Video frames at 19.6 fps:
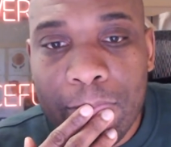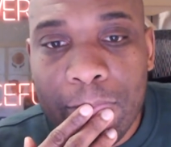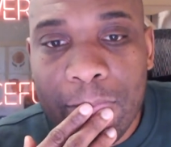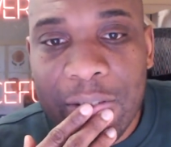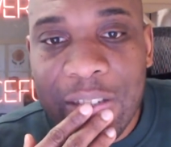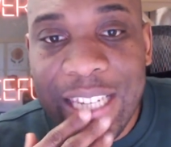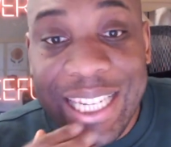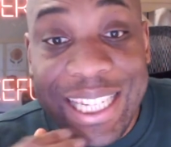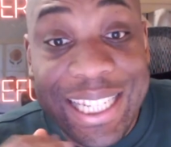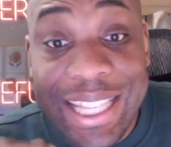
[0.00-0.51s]

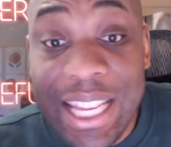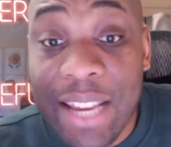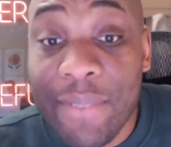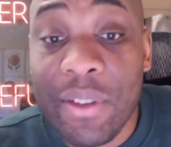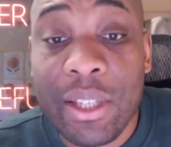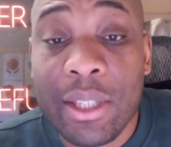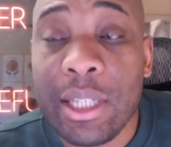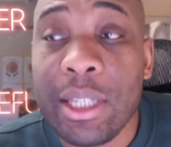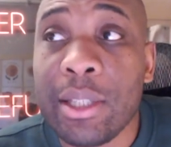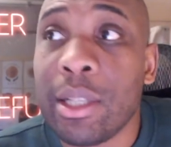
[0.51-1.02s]
He's never
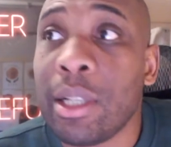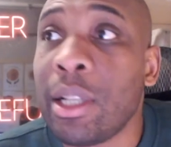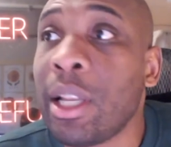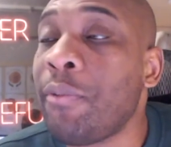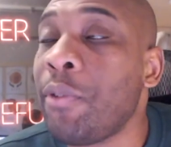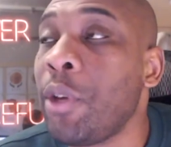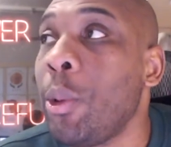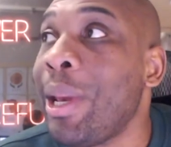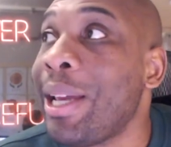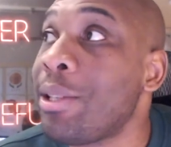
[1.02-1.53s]
ceased to love
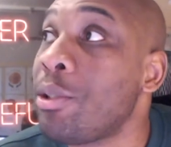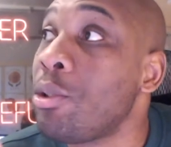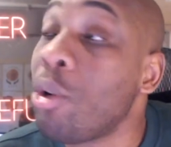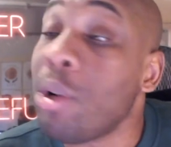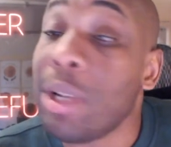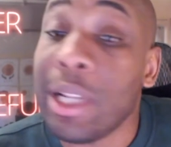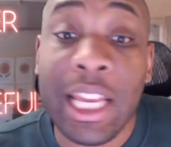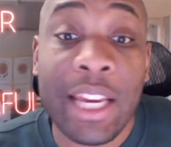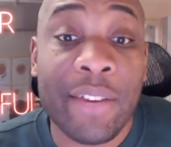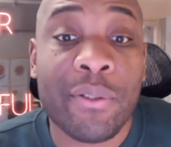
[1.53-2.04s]
you. He has not
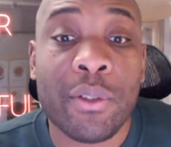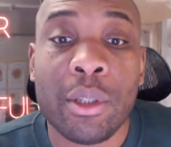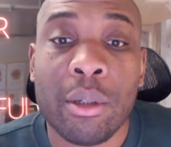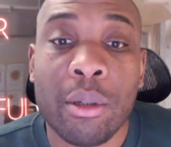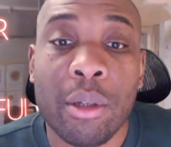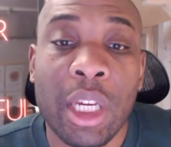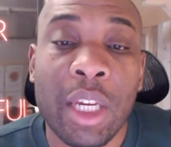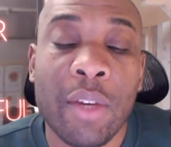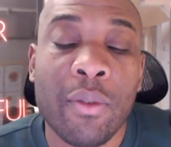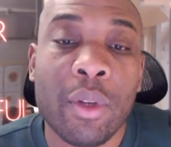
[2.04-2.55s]
left you,
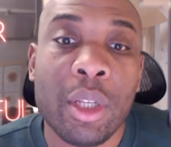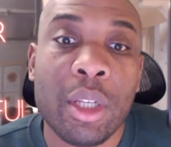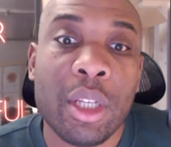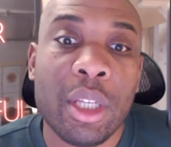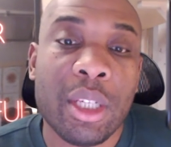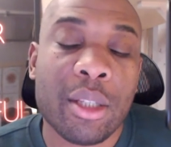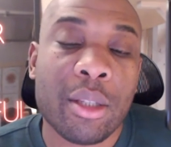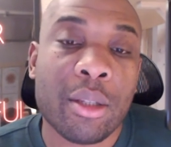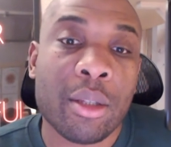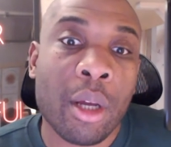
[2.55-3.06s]
even in
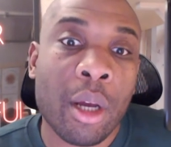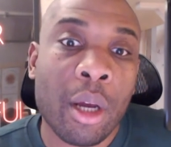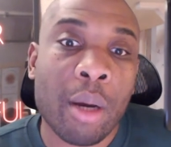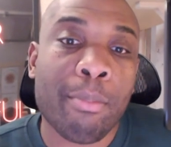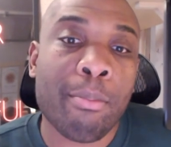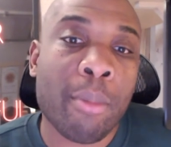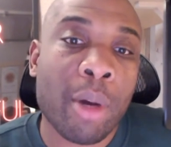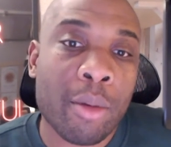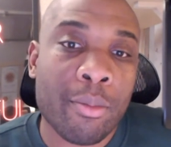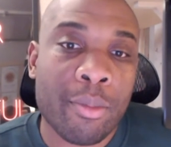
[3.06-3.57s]
these dark
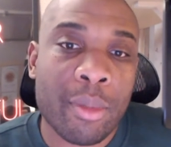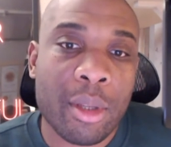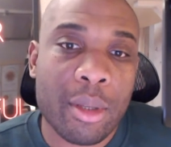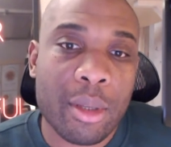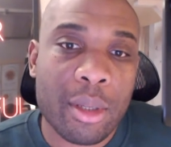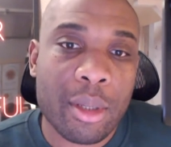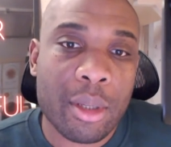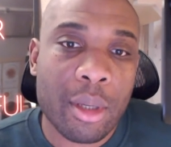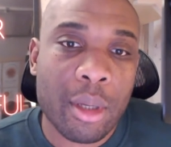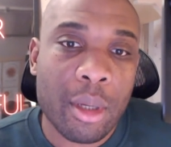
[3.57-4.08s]

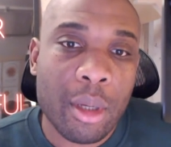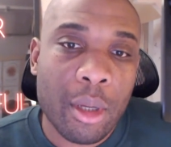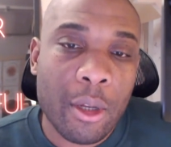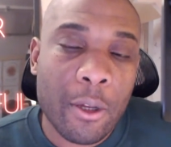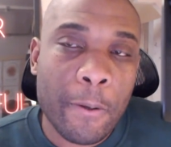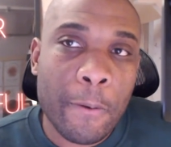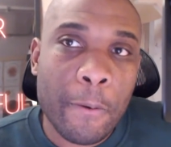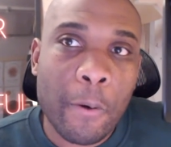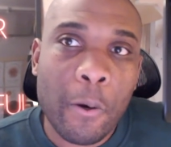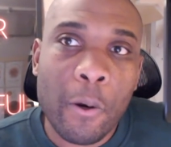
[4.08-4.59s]
moments
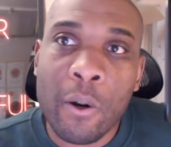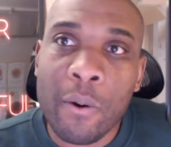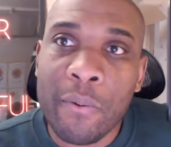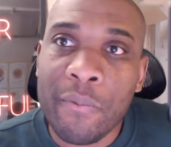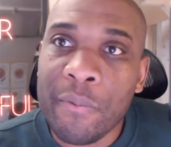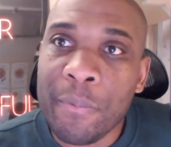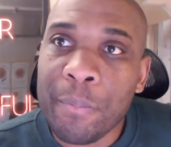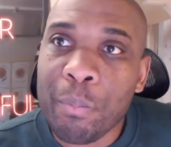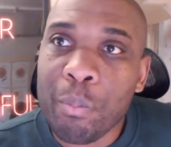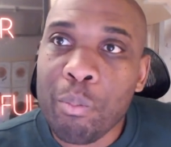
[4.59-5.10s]

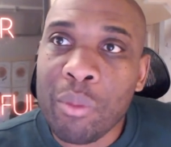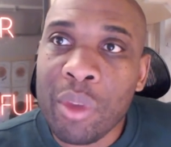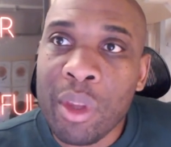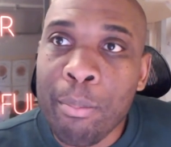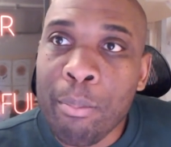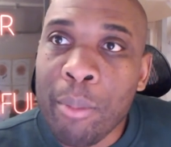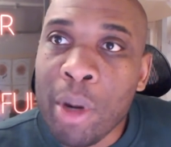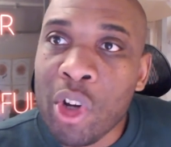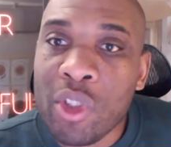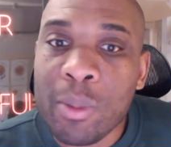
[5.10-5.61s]
of the
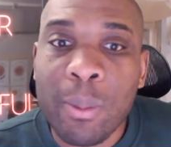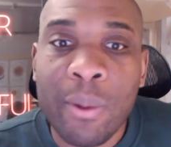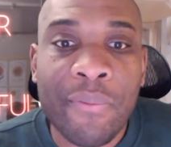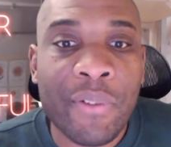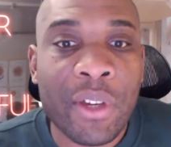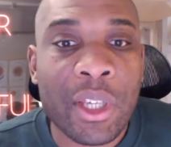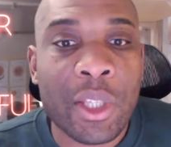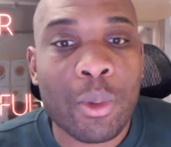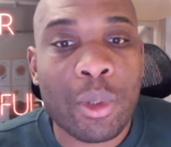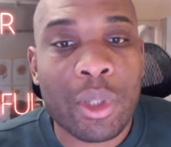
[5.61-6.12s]
multiple
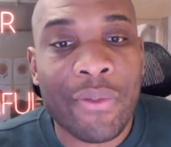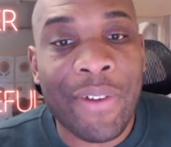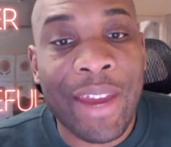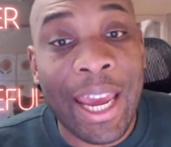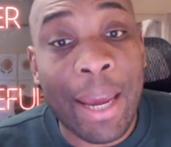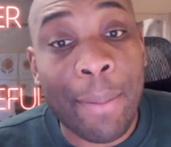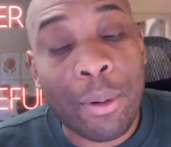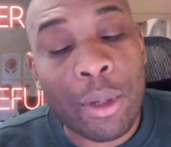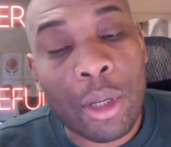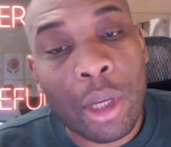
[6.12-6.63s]
things which have
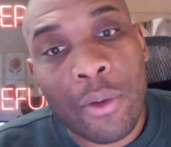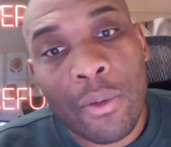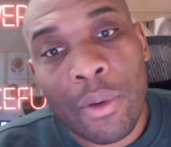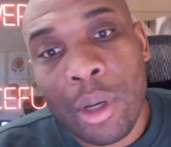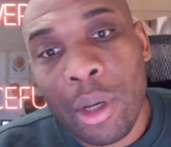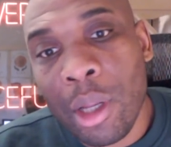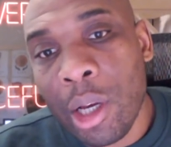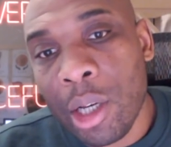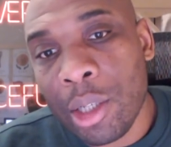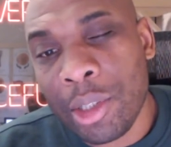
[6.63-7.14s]
happened over the
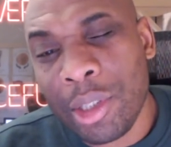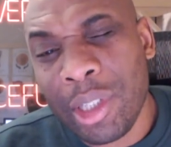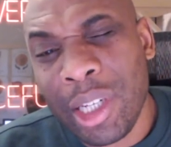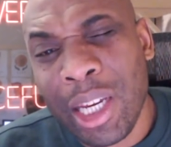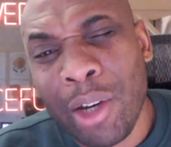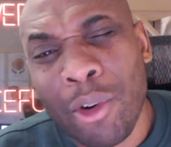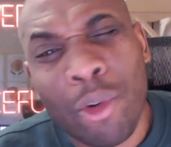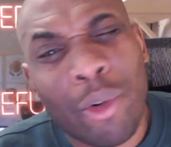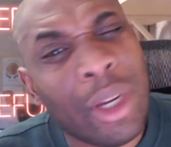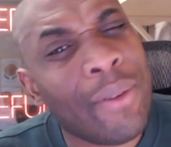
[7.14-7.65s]
last year,
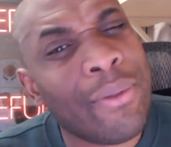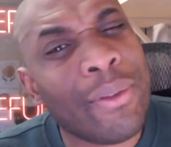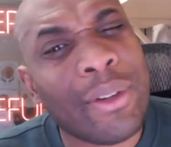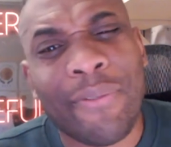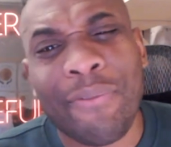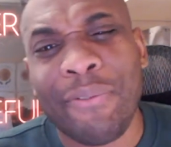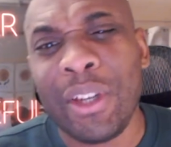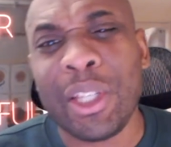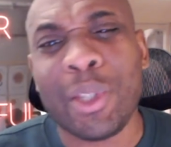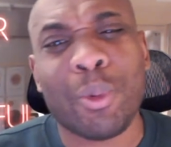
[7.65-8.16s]
or even the
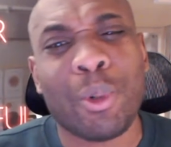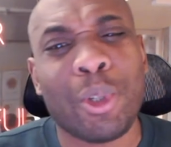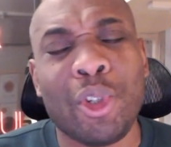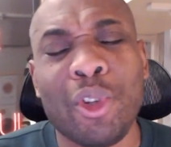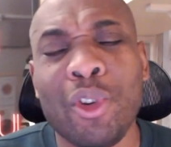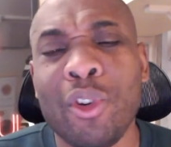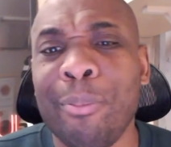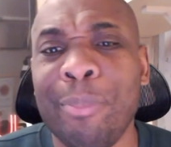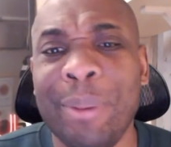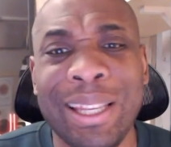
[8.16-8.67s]
things which you
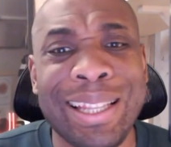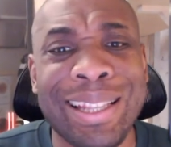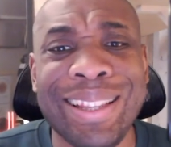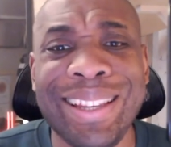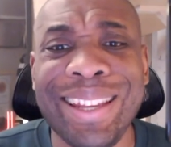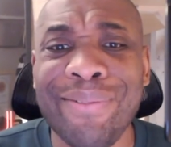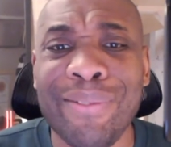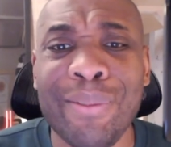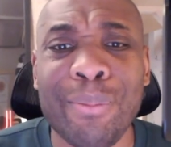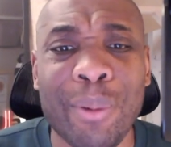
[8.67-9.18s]
have been
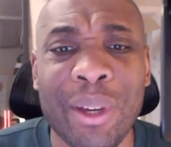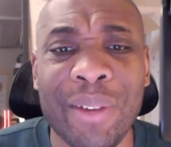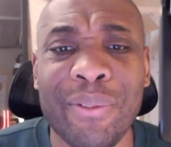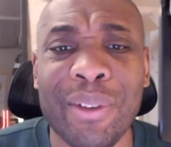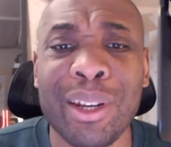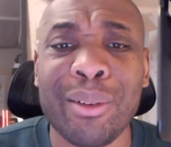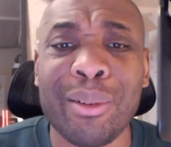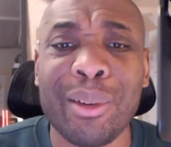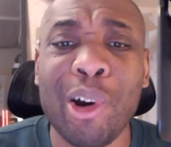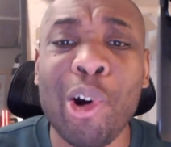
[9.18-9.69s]
living with
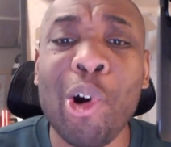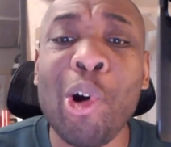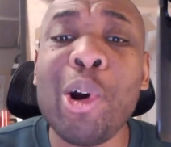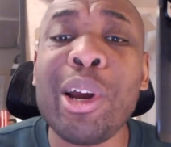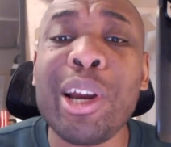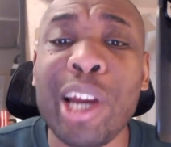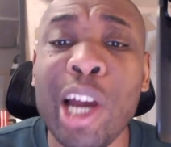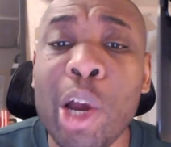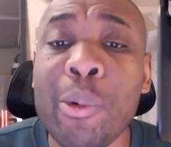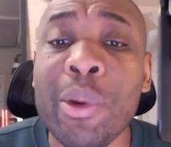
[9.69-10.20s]
and
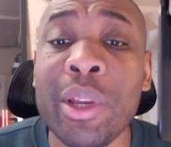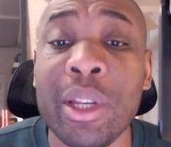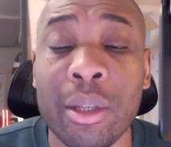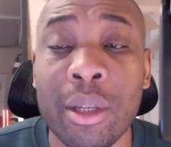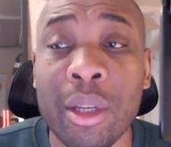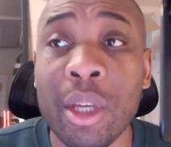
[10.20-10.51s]
ongoing